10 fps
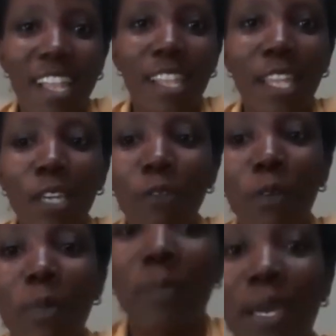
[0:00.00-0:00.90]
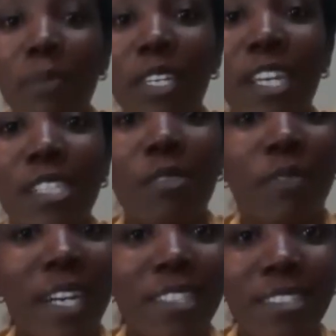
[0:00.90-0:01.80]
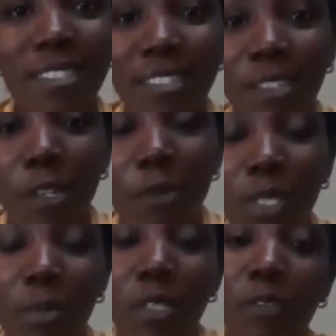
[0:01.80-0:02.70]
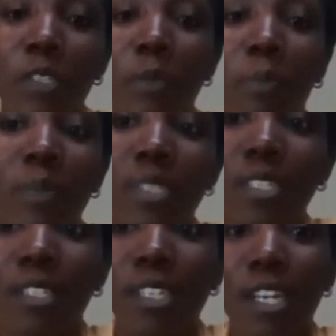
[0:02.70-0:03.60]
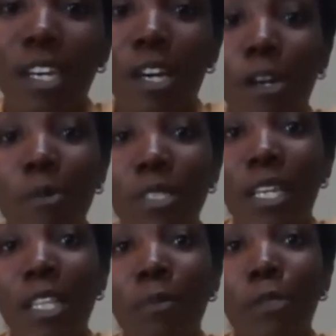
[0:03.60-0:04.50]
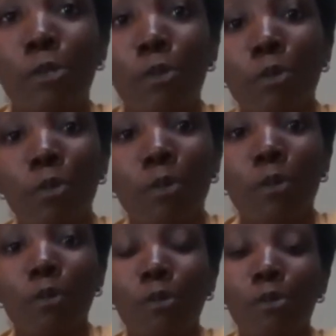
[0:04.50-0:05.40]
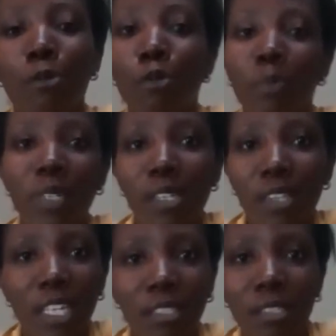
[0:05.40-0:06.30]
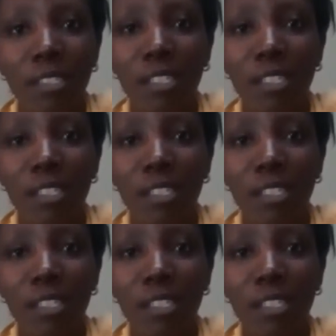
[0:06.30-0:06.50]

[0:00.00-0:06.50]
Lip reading: Thank you for being my biggest fan, always believing in me, always telling me to do big things.